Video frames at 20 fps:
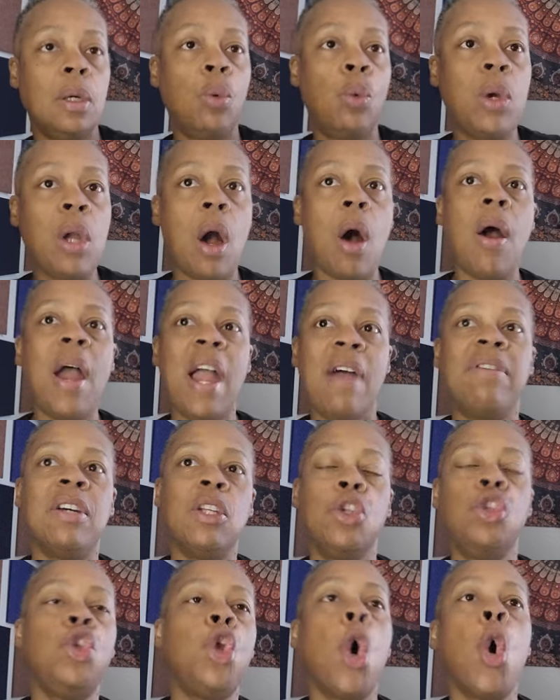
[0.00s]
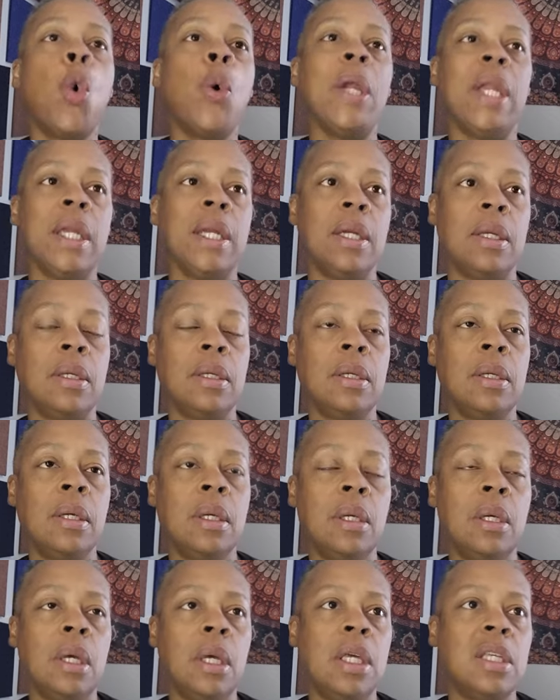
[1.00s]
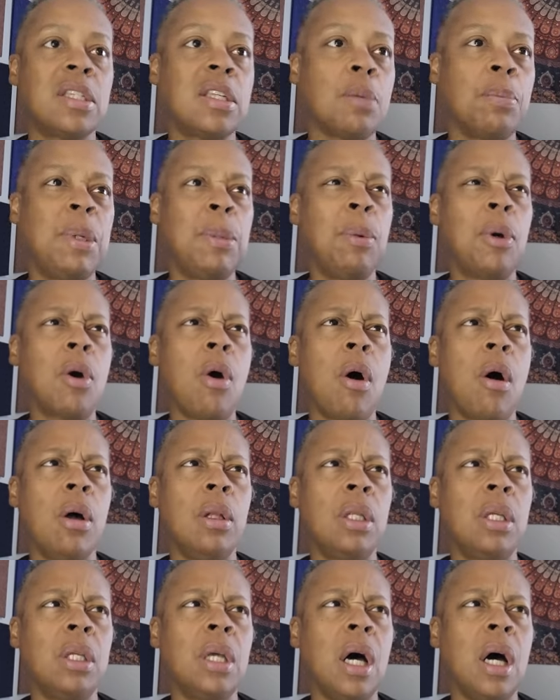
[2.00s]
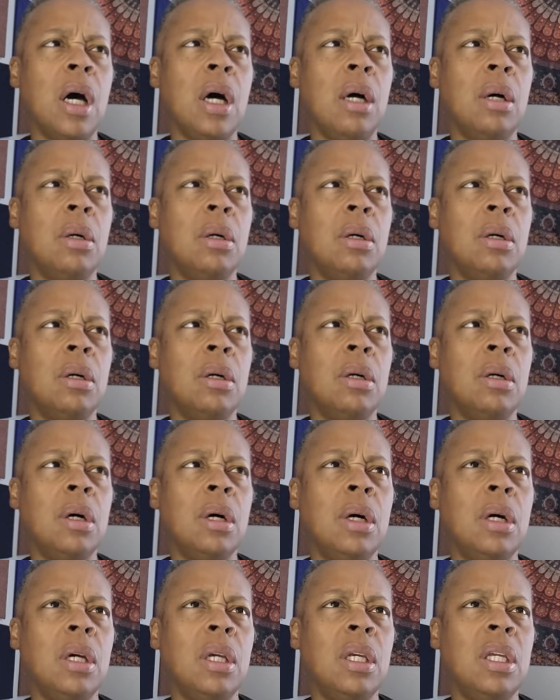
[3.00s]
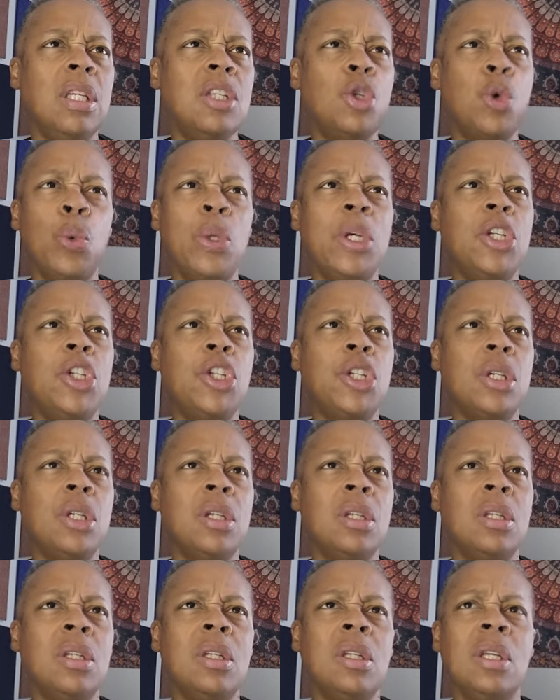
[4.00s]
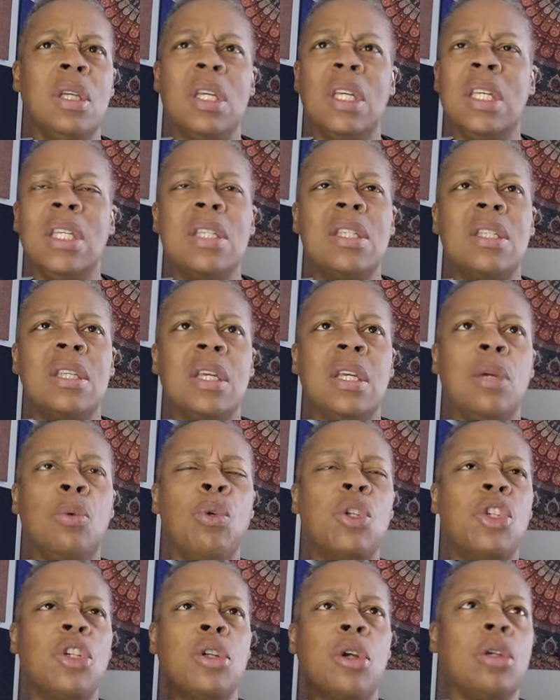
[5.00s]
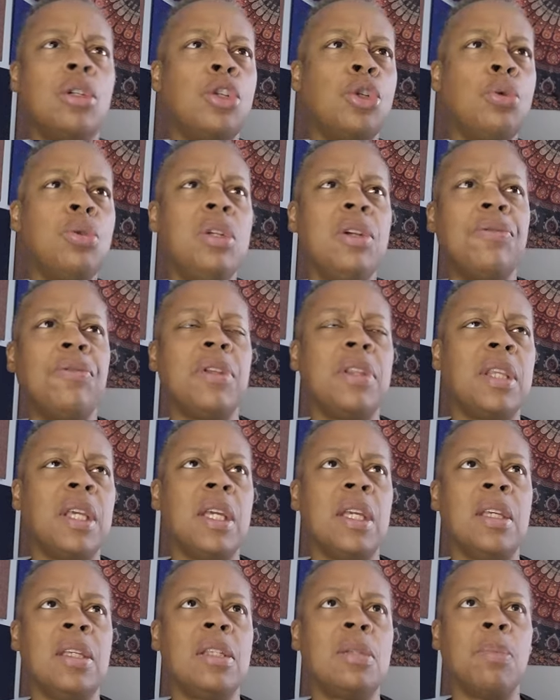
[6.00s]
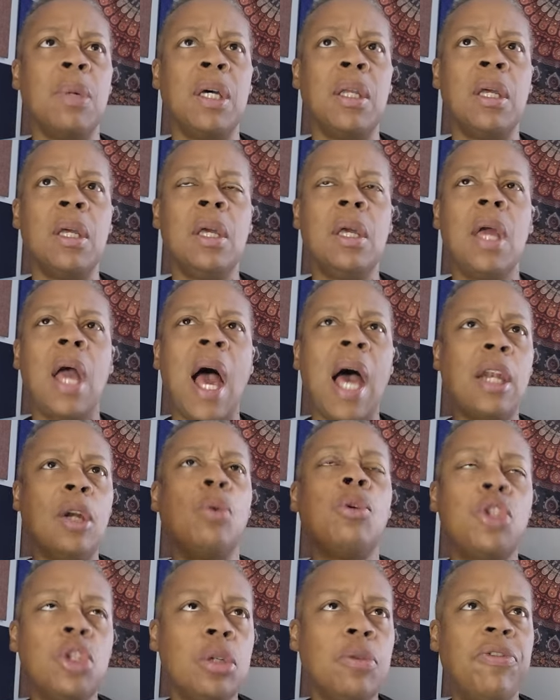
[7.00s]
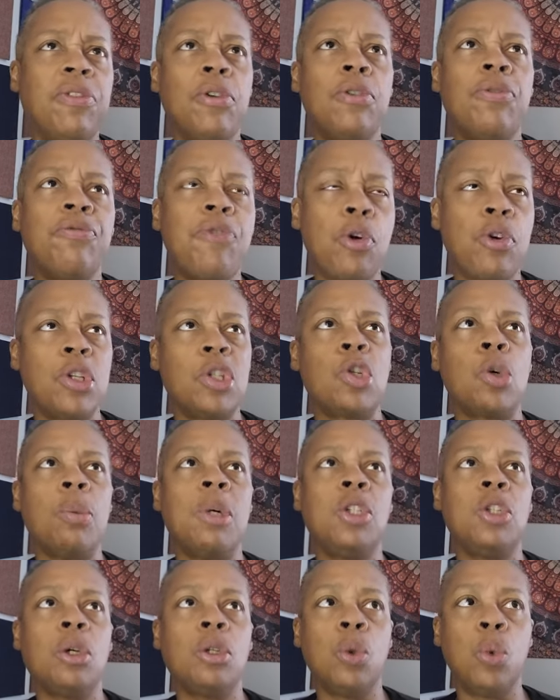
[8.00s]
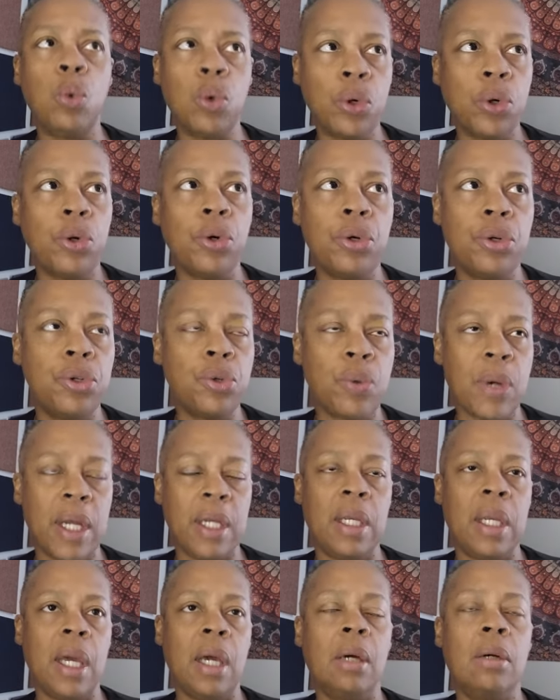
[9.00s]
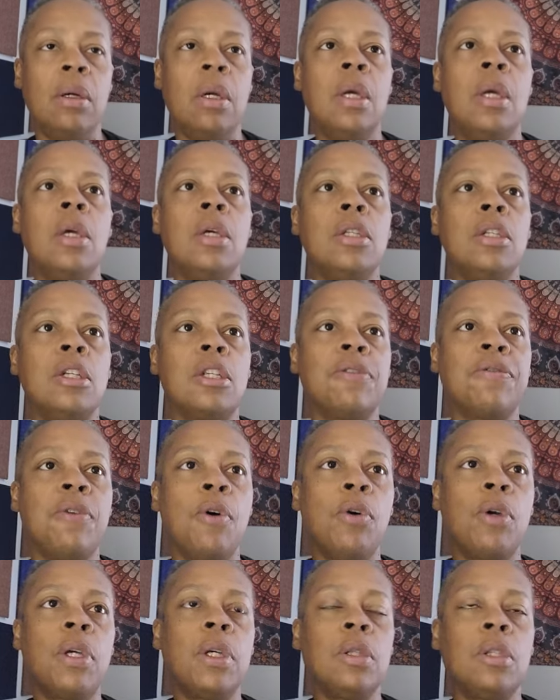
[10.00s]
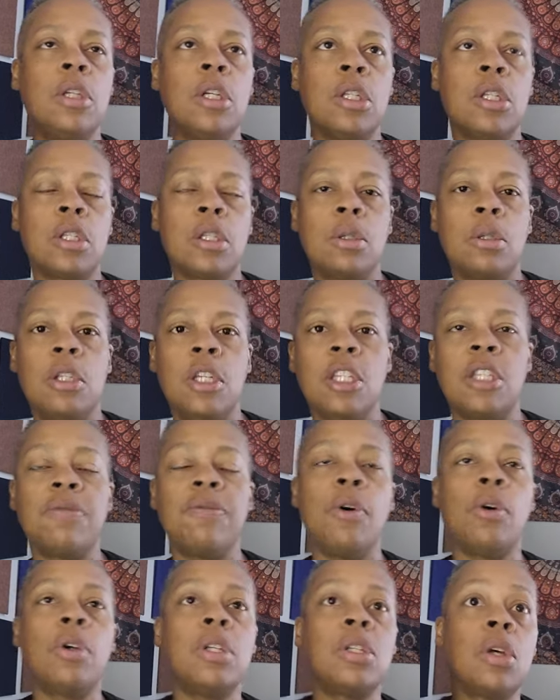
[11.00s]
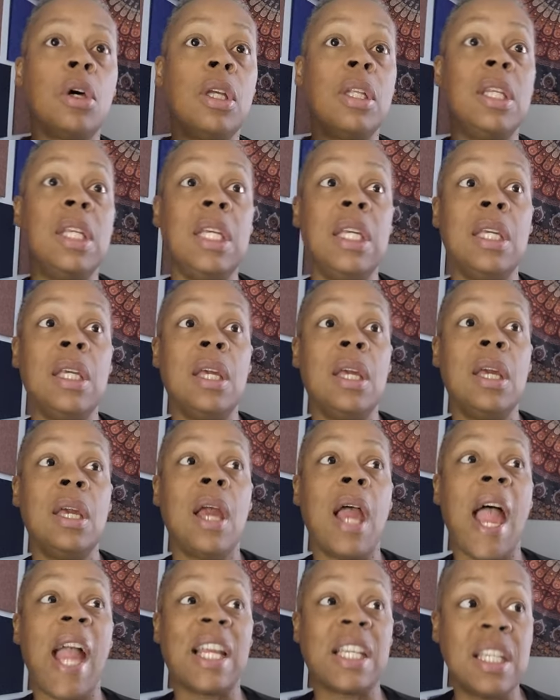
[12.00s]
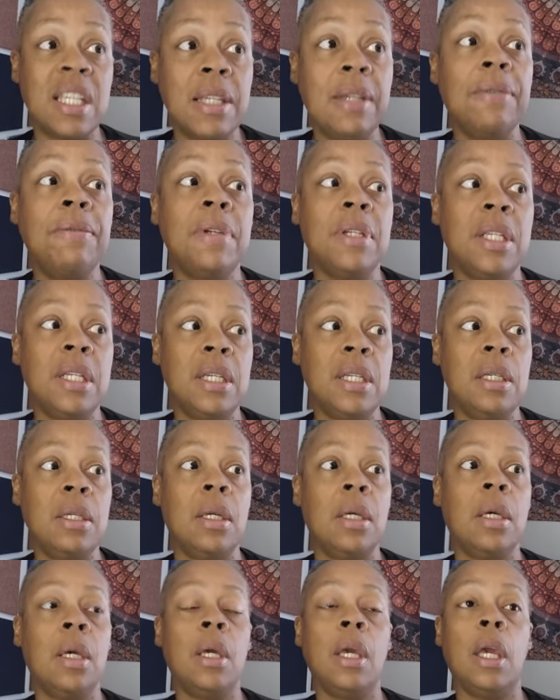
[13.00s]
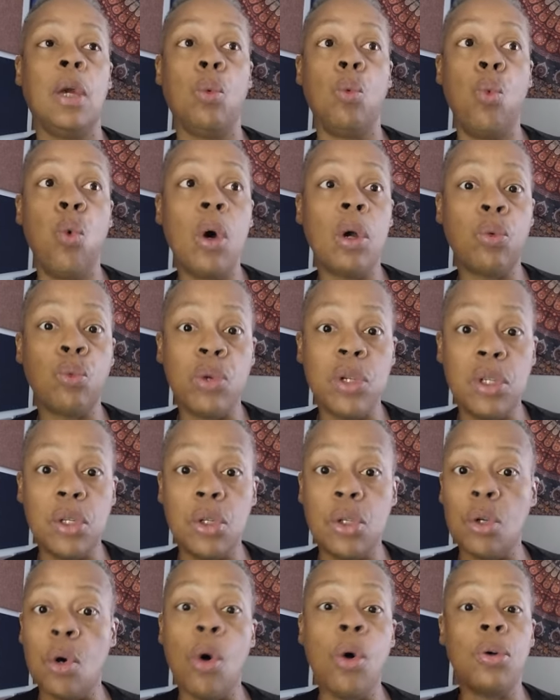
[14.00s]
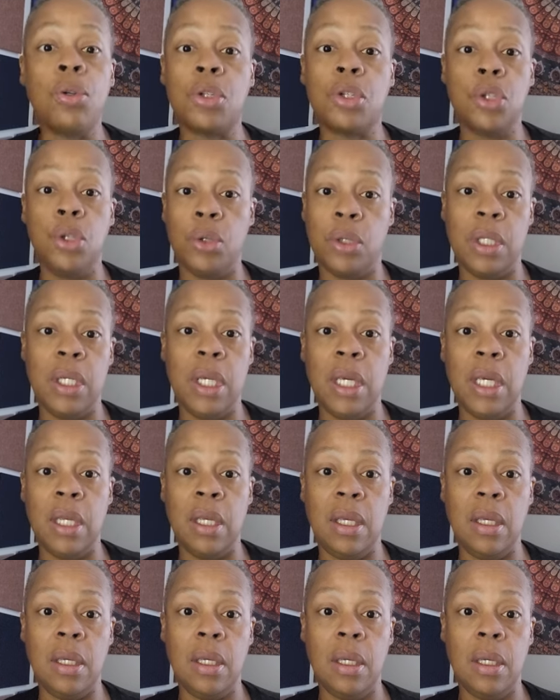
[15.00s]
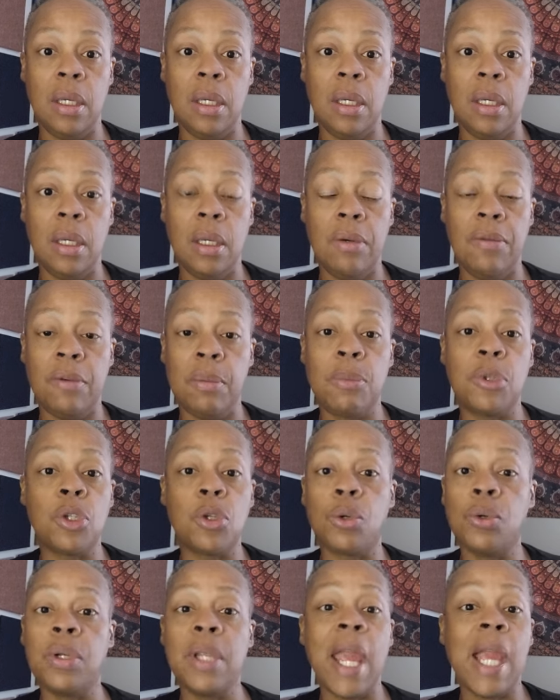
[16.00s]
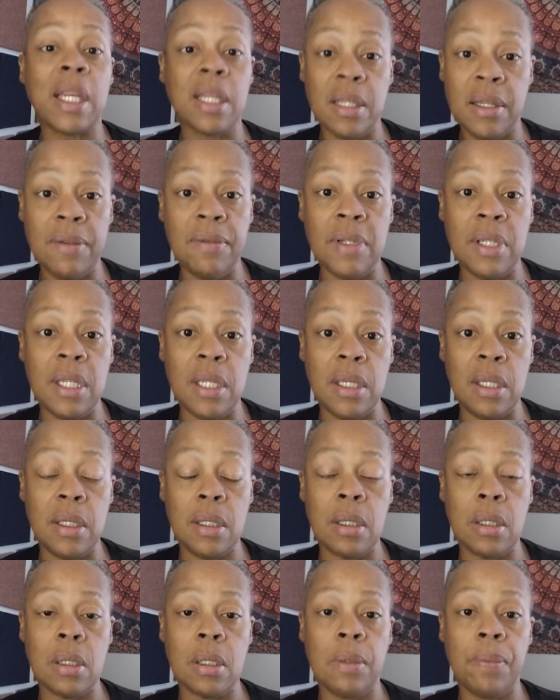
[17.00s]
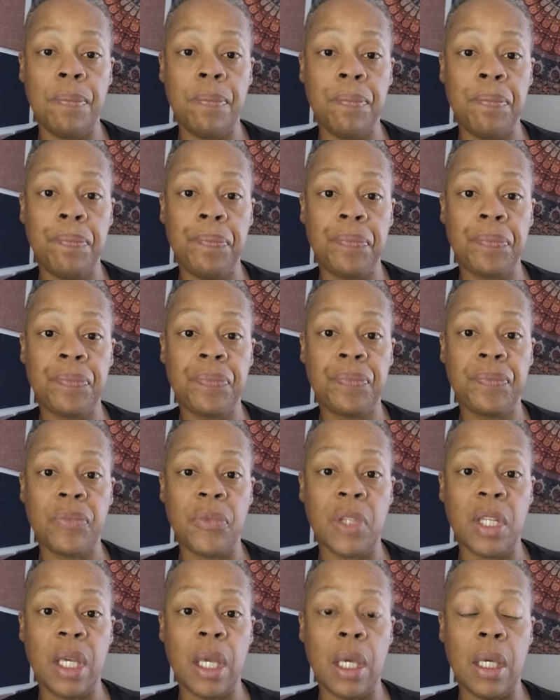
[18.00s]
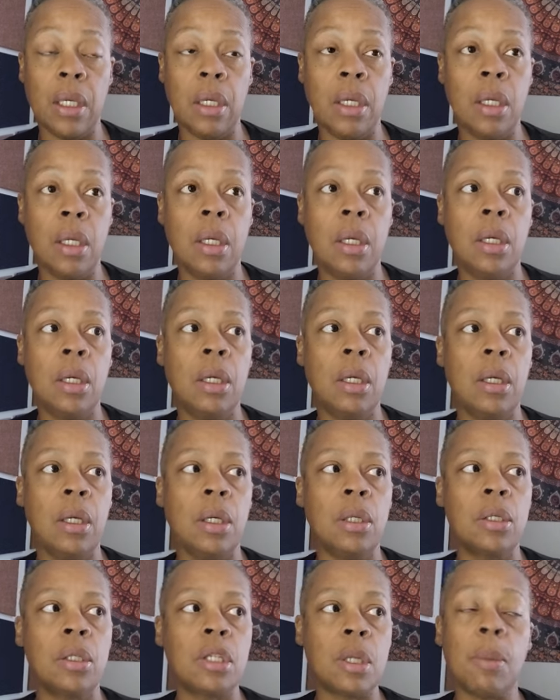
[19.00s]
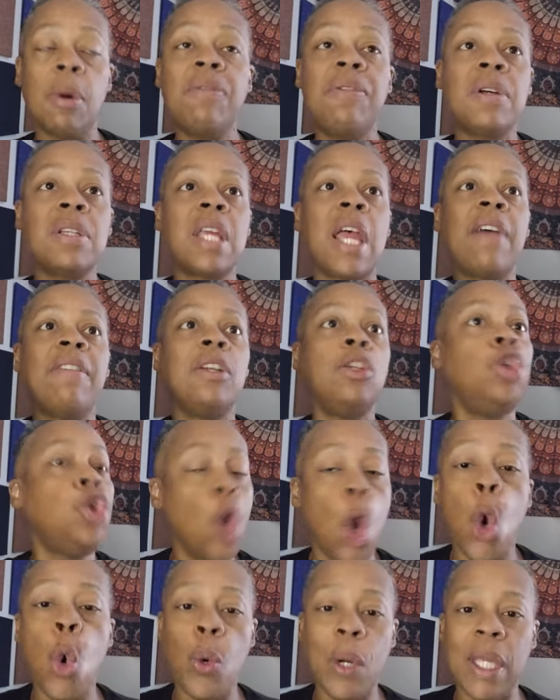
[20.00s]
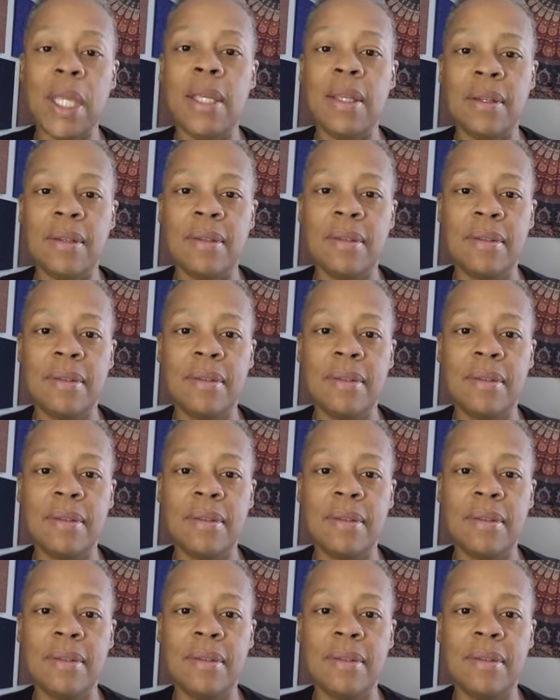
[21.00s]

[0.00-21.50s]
we all have a knowing, and some people call it intuition, instinct, which are two different things, but I don't want you to focus so much on the words right now. Just focus on the activity and what results you're getting from certain activities, okay? Some of us have a knowing.